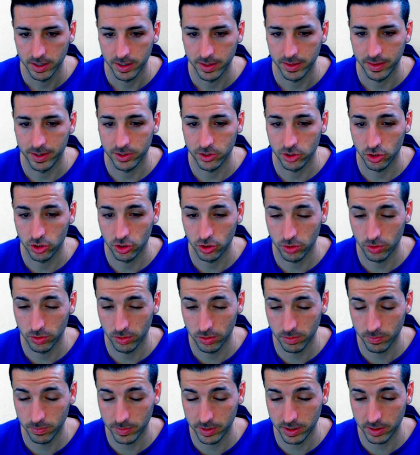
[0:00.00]
the
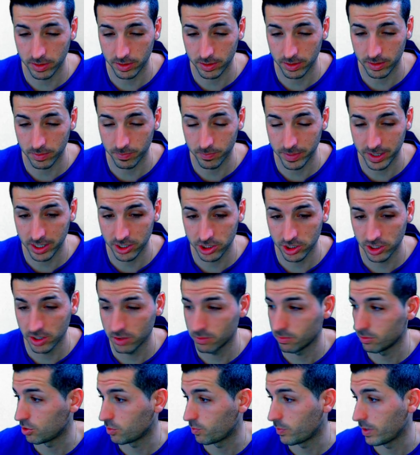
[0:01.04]
store manager,
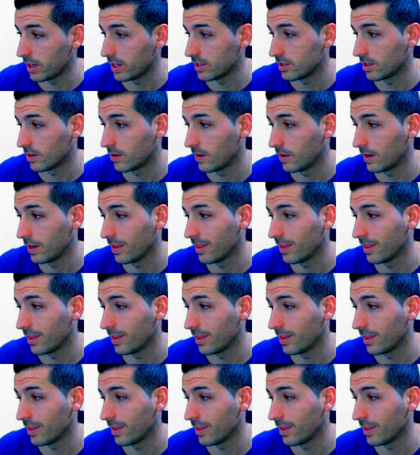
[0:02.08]
which is basically